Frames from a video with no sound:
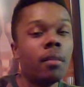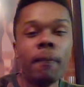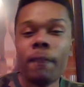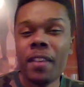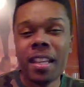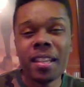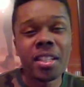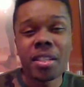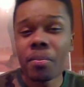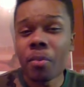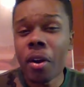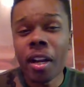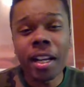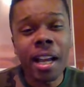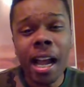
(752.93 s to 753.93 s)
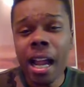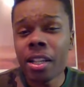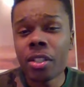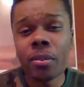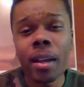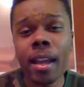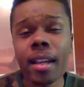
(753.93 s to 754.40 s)
via smart
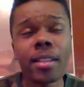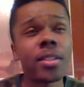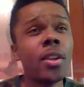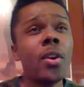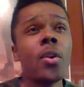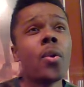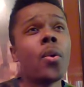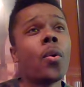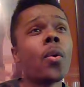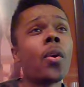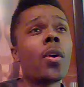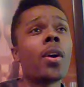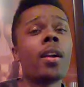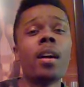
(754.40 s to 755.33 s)
contracts or